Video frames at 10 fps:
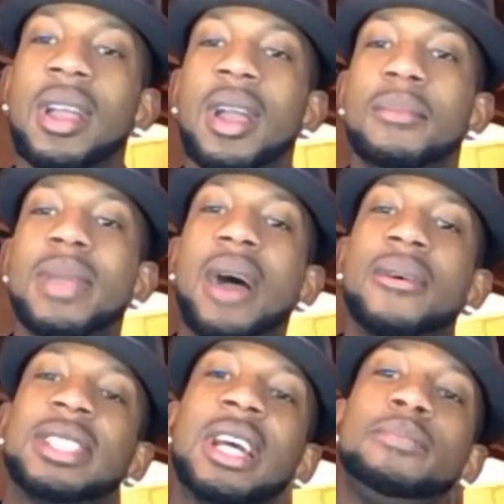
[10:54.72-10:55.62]
me
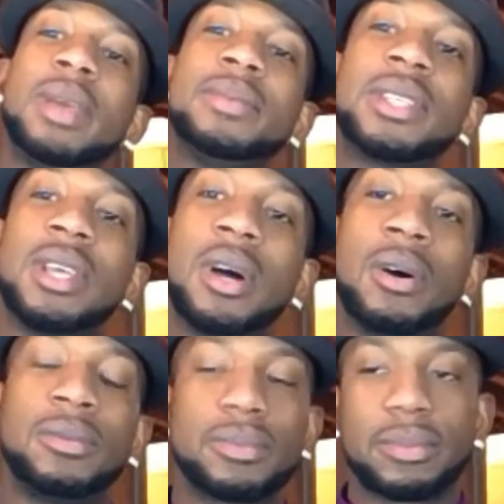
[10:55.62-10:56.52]
always tell people, say,
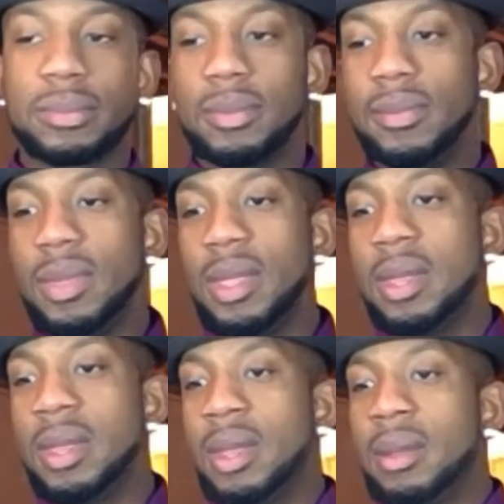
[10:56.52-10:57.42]
yo,
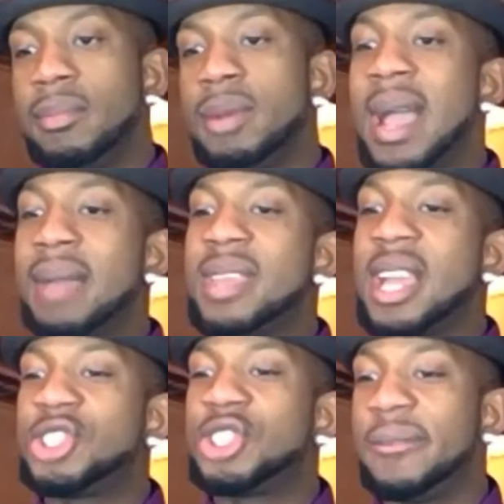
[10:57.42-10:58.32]
we might be a
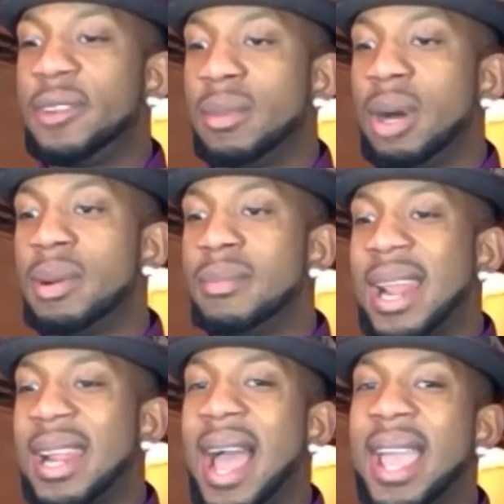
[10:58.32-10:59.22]
chef, but my
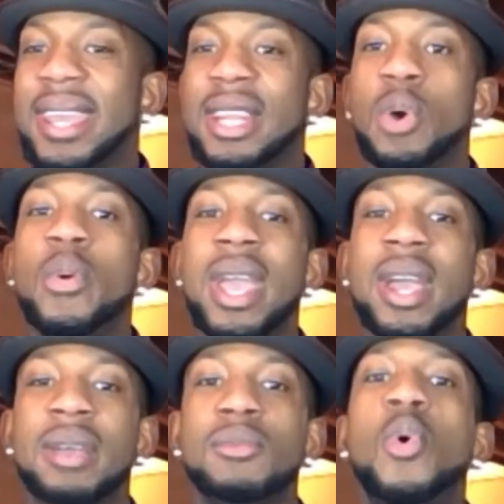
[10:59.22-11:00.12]
mother not eat the
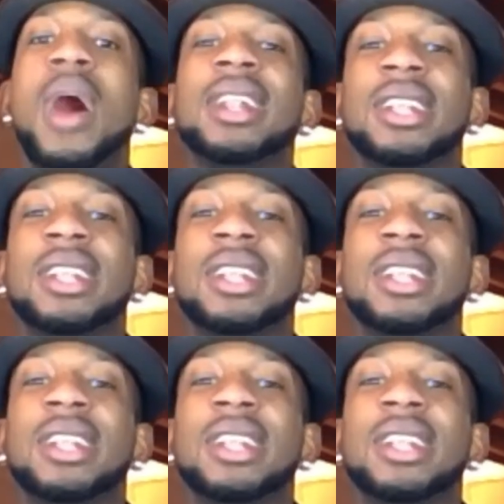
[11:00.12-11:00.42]
way we want